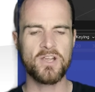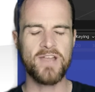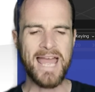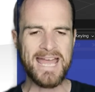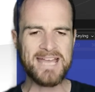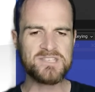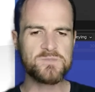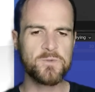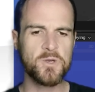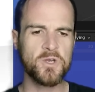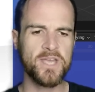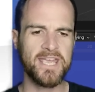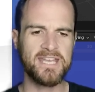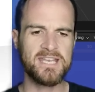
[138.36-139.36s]
So
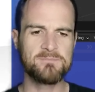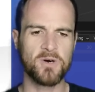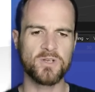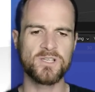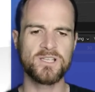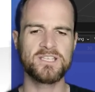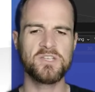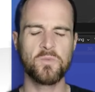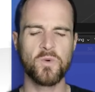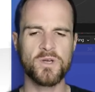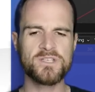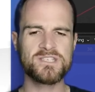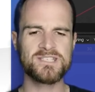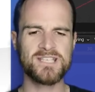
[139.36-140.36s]
as per any
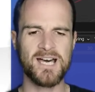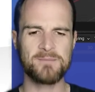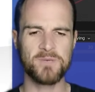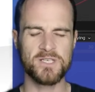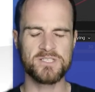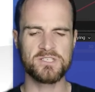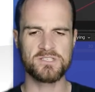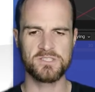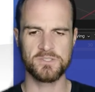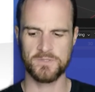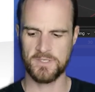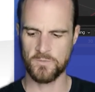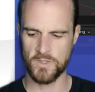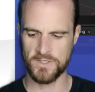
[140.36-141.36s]
modeling, you want to start by
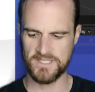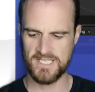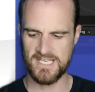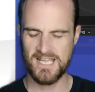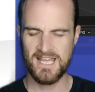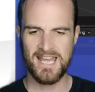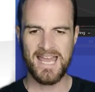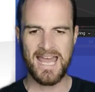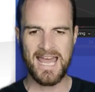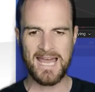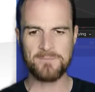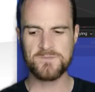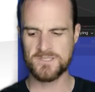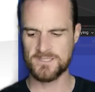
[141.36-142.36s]
just doing what the
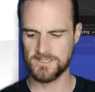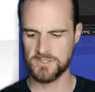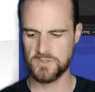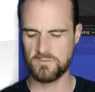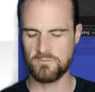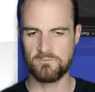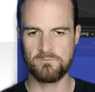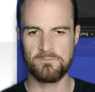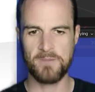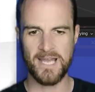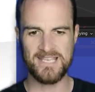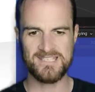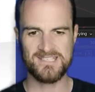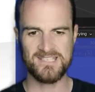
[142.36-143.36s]
absolute
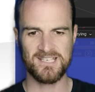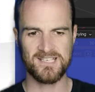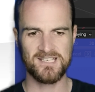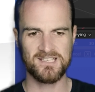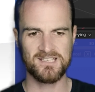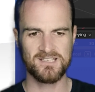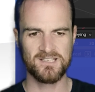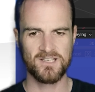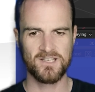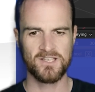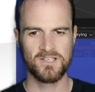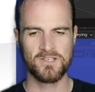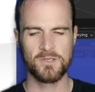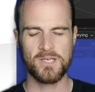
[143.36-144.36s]
basic,
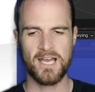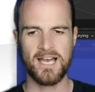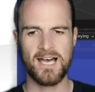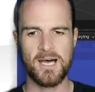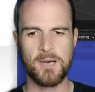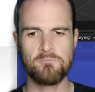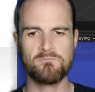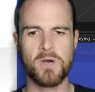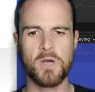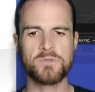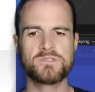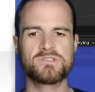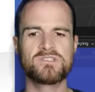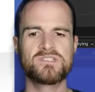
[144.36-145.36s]

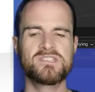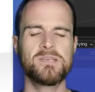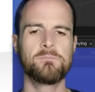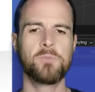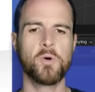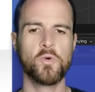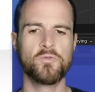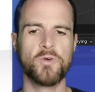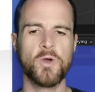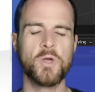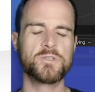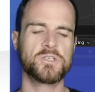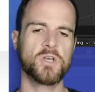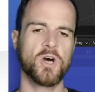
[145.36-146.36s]
most simple
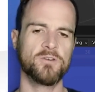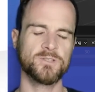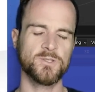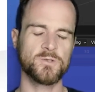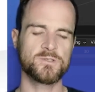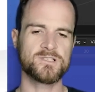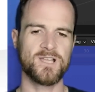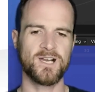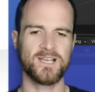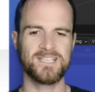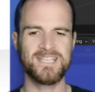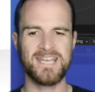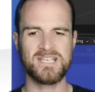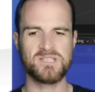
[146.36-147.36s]
version of it looks
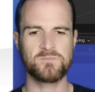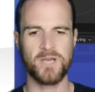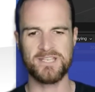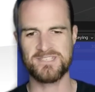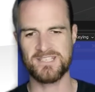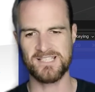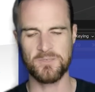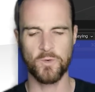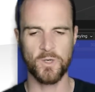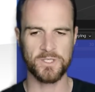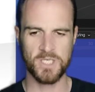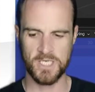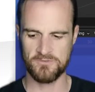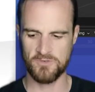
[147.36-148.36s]
like. And that is basically
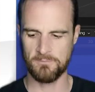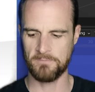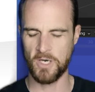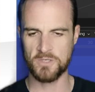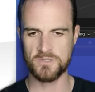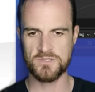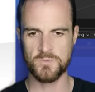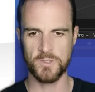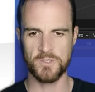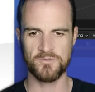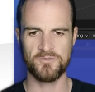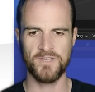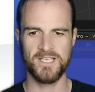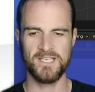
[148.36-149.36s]
what kind of a box
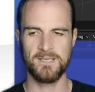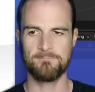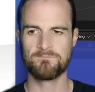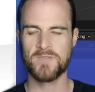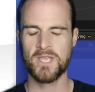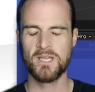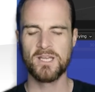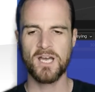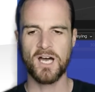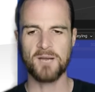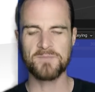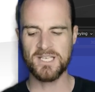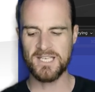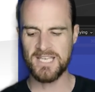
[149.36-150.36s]
would it fit in.
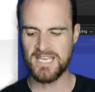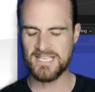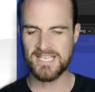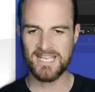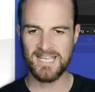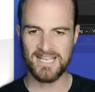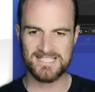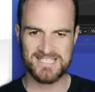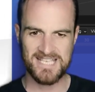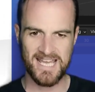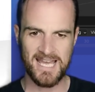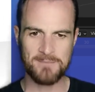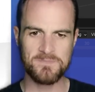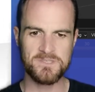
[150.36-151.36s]
I'm going to hit
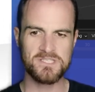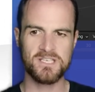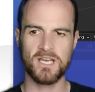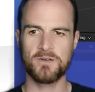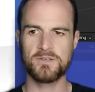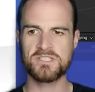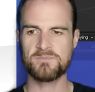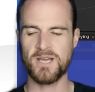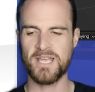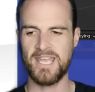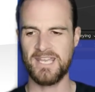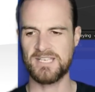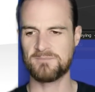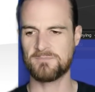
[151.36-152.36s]
Tab to go into
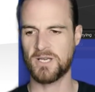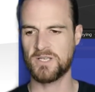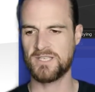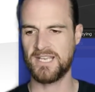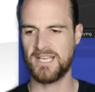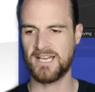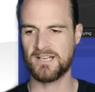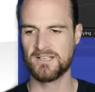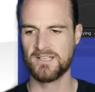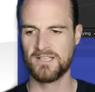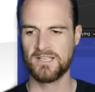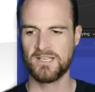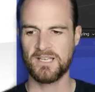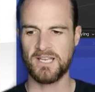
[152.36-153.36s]
my edit mode
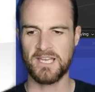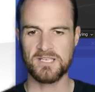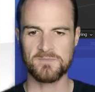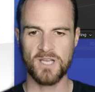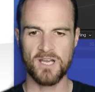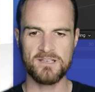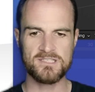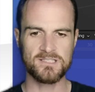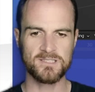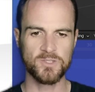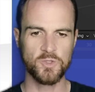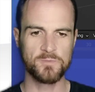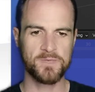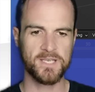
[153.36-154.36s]
now, and I'm going
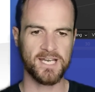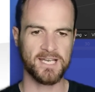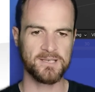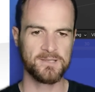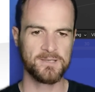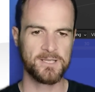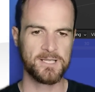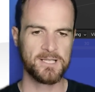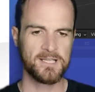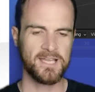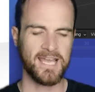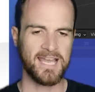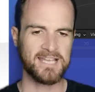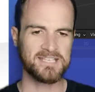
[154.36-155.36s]
to loop cut
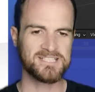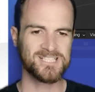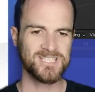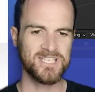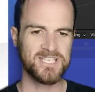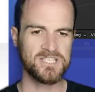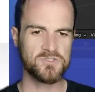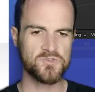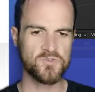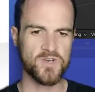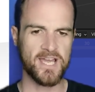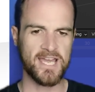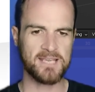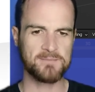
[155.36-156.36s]
and click
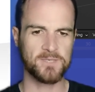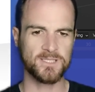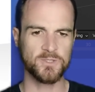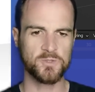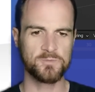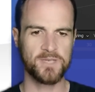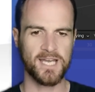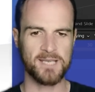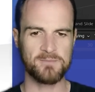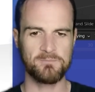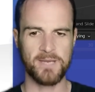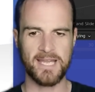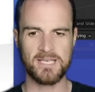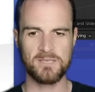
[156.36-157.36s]
and drag my loop
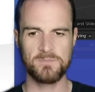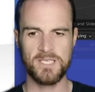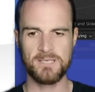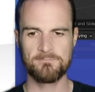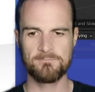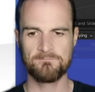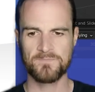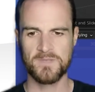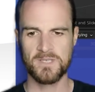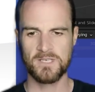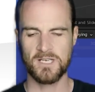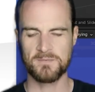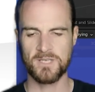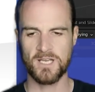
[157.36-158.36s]
cut back a bit.
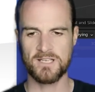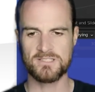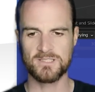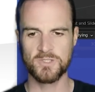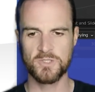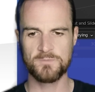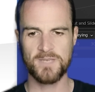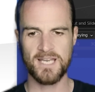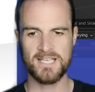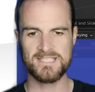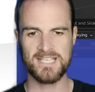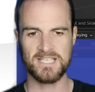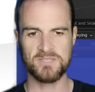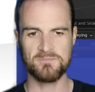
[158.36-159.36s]
I'm going to loop
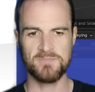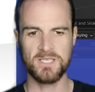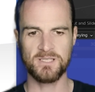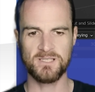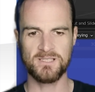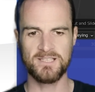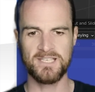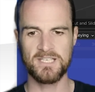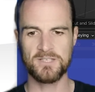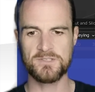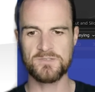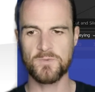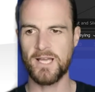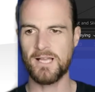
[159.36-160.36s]
cut down the middle
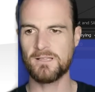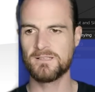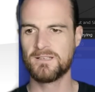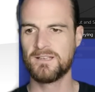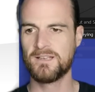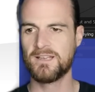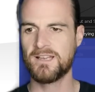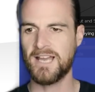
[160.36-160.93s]
here as well.